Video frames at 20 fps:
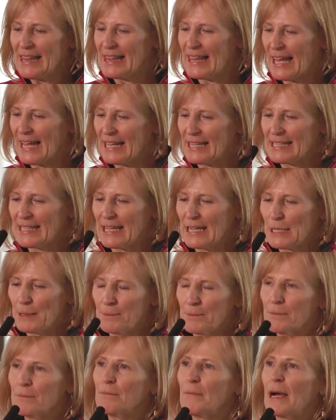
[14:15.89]

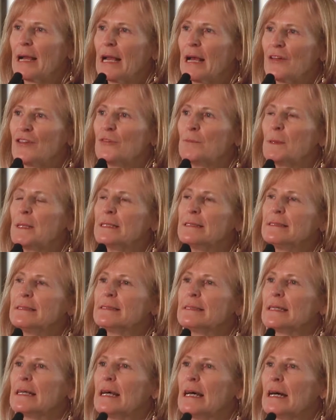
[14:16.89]
Then my
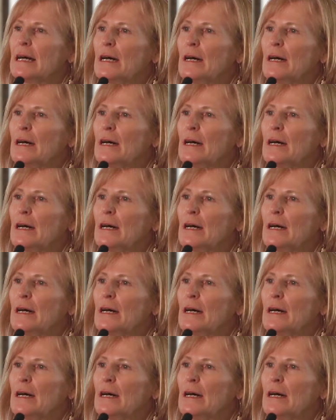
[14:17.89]
husband,